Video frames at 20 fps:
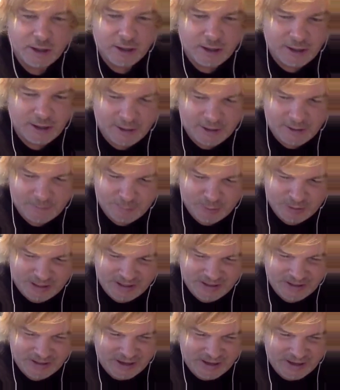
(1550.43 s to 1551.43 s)

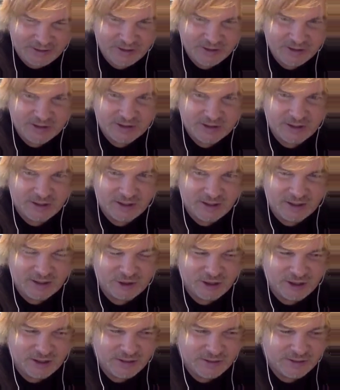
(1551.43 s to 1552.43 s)
But I just see that
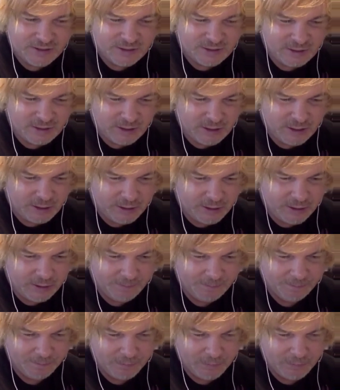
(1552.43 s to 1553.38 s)
John Cena